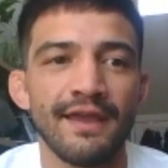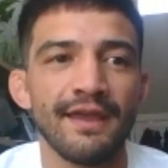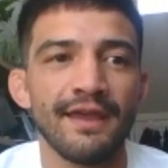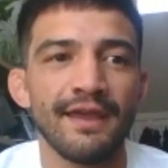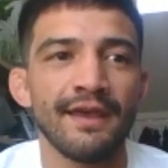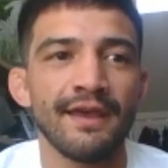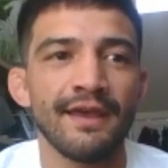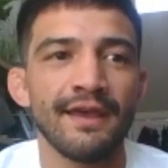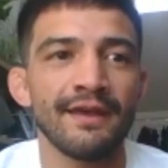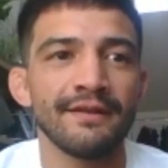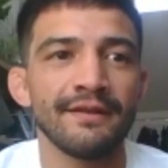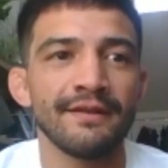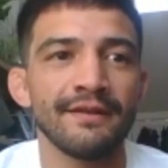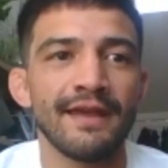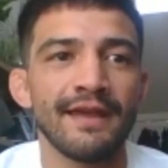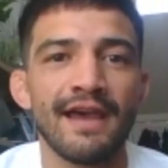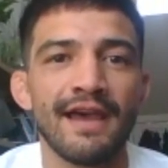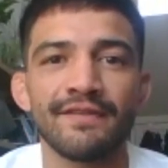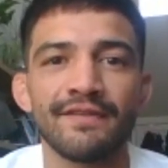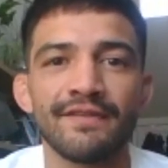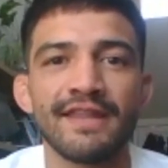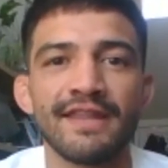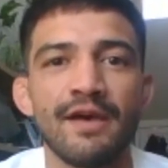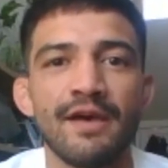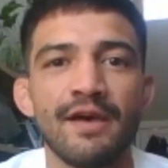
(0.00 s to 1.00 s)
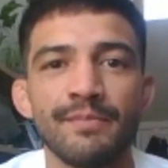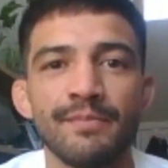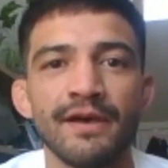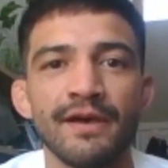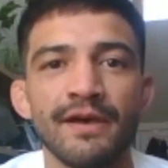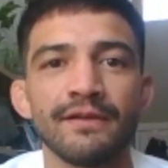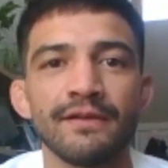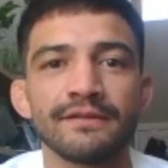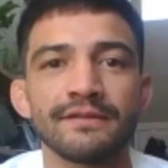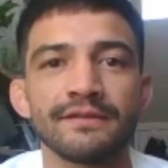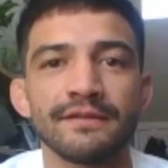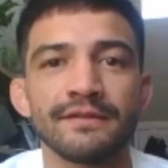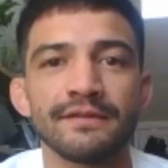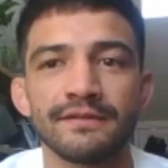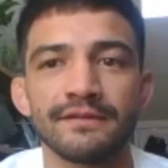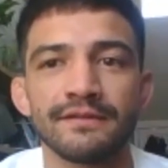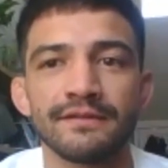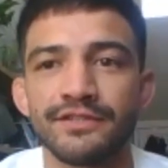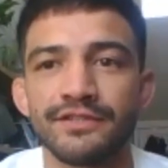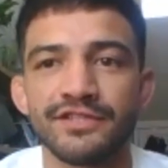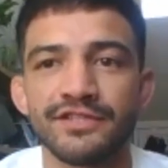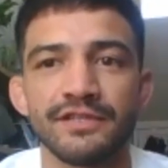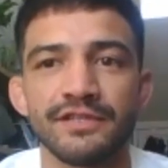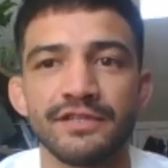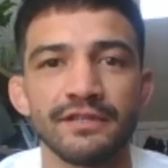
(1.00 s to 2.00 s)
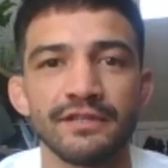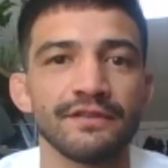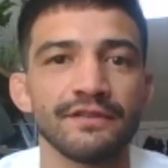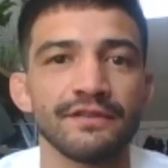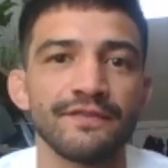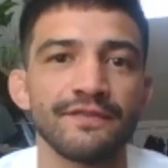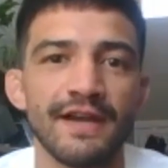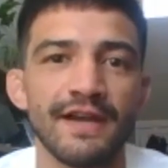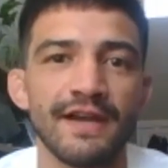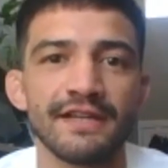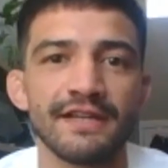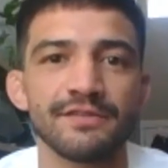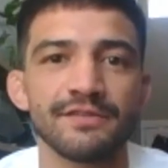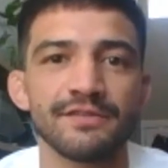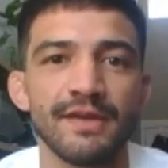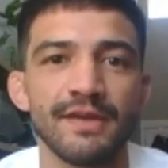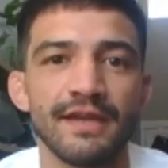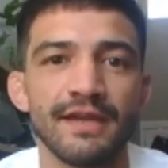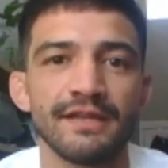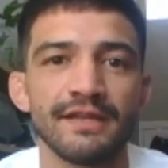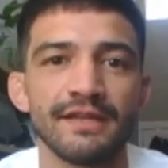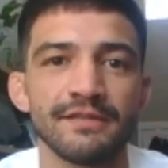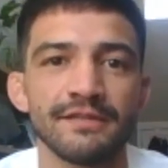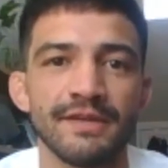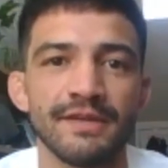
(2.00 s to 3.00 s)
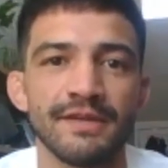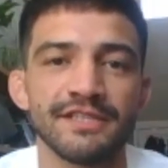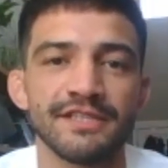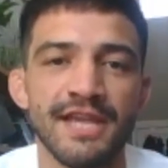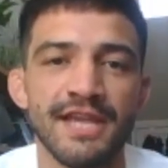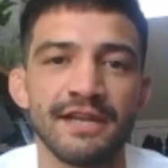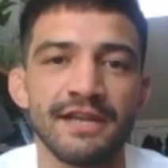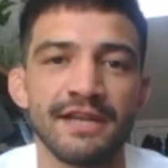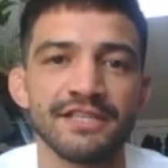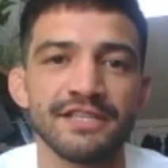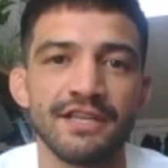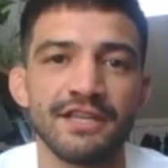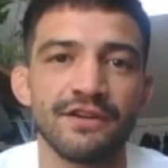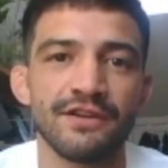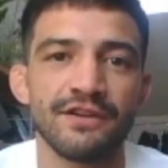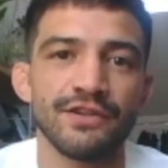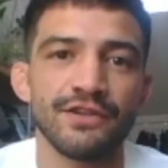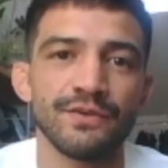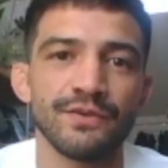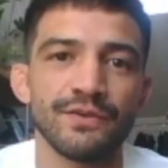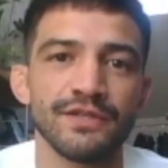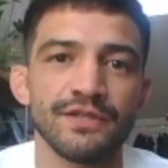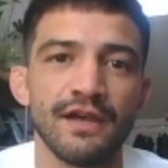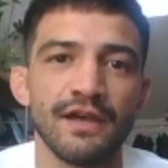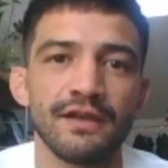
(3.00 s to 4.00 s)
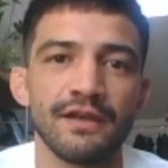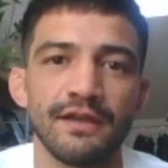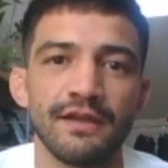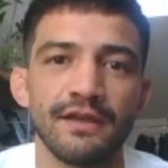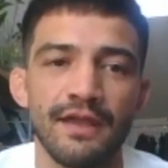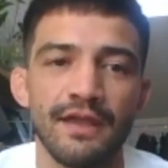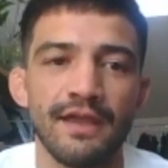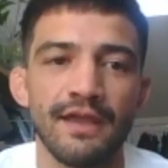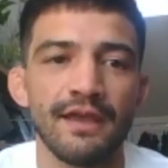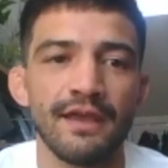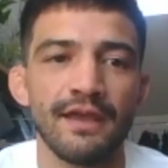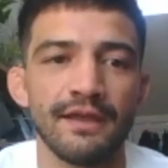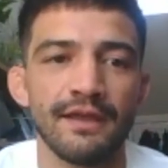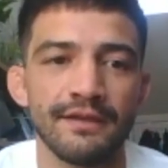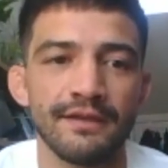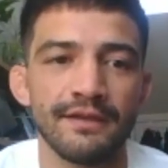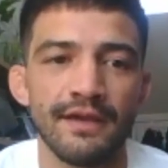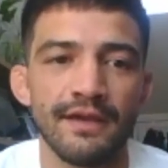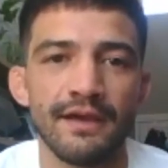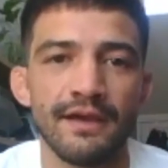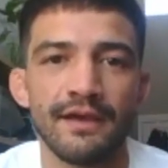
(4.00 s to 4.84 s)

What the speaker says: and having that belt just solidifies my status here in Utah. And,